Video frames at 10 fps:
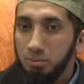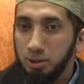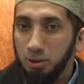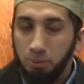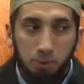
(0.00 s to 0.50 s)

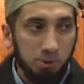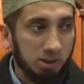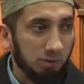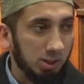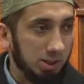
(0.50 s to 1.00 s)
But the
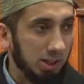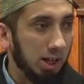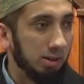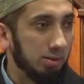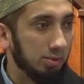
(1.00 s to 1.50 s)
purpose of it is to
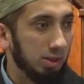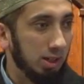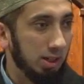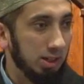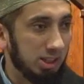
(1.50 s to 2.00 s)
get
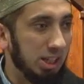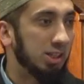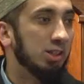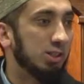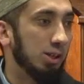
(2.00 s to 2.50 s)

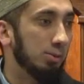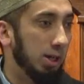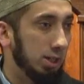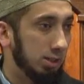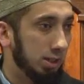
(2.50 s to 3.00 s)
sickness
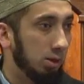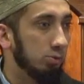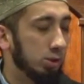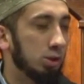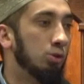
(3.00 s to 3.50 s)
away,
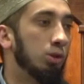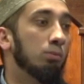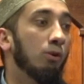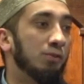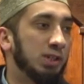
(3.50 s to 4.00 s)
to
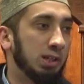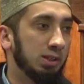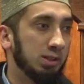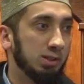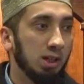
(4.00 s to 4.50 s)
remove
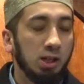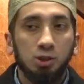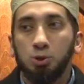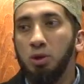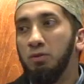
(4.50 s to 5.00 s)
sickness.
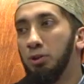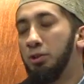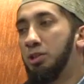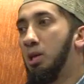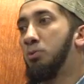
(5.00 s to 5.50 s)
So even though
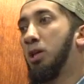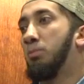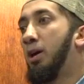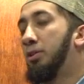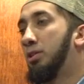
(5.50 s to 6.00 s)
the subject
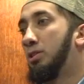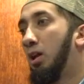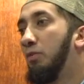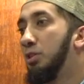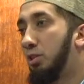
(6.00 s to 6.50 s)
matter
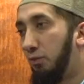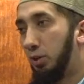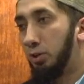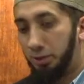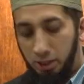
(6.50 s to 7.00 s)
itself is
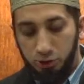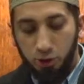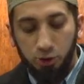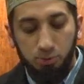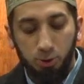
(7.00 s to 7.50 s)
difficult, and I'll
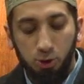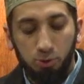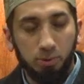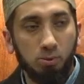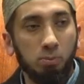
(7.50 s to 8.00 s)
share with you
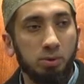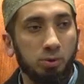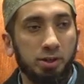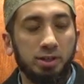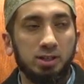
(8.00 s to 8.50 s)
in a moment
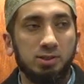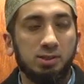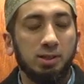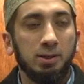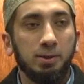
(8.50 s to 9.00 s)
what it is,